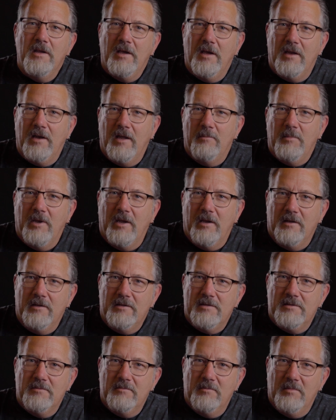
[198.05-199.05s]
and I
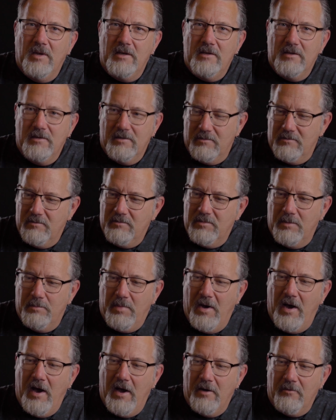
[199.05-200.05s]
made the
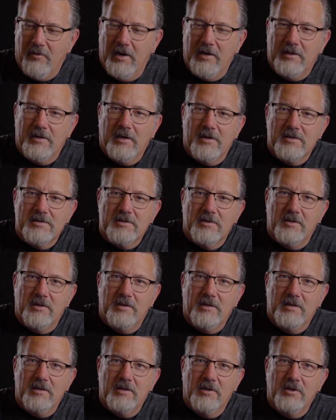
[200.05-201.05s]
pot right there, so
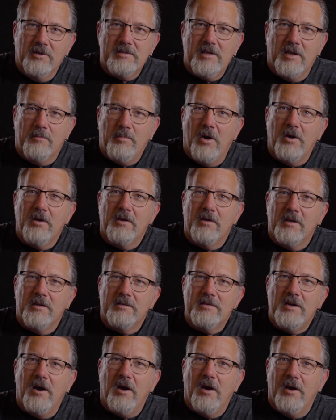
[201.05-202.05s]
it looks like part of the
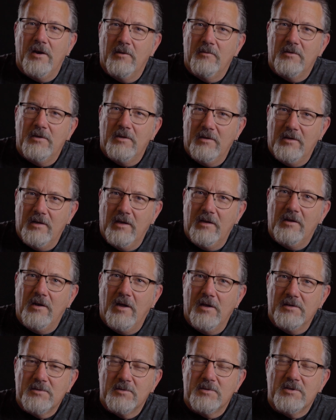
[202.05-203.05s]
guitar, and then it
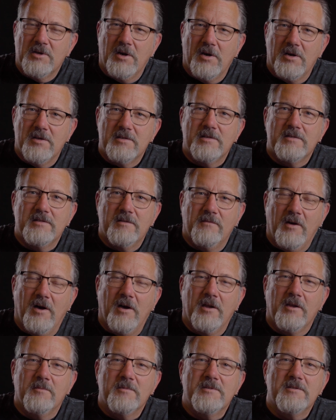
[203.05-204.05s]
also turns as the
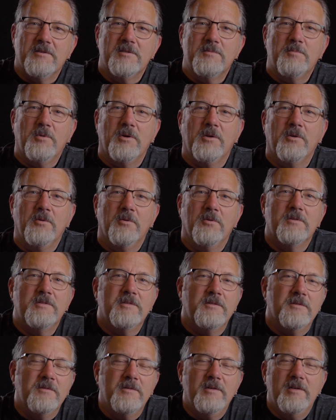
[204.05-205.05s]
volume, so it's pretty cool
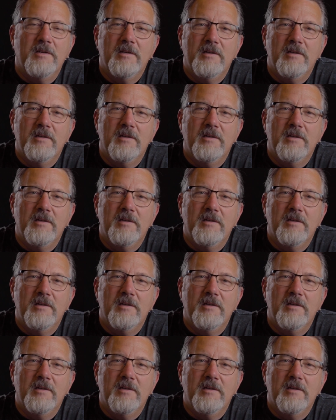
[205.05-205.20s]
too.